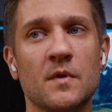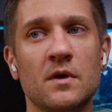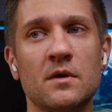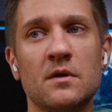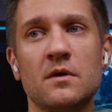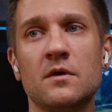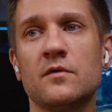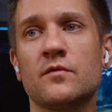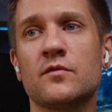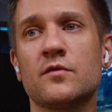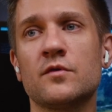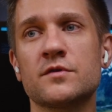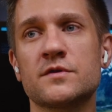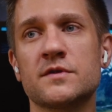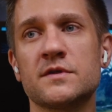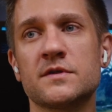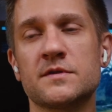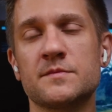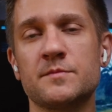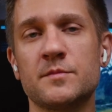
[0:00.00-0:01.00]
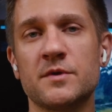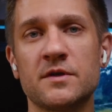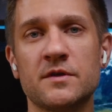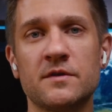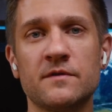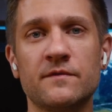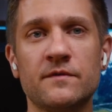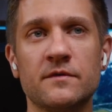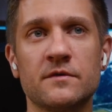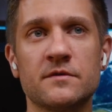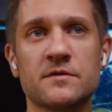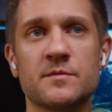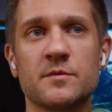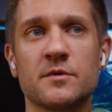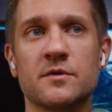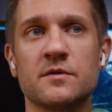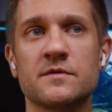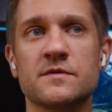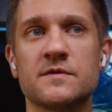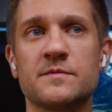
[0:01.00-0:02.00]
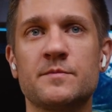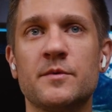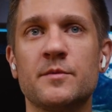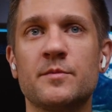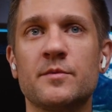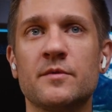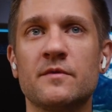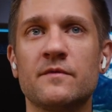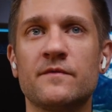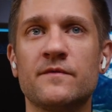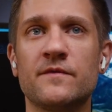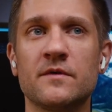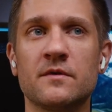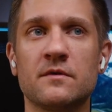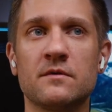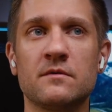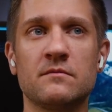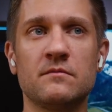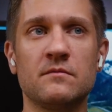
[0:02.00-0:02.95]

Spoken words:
Yeah, of course, it's big difference because people feel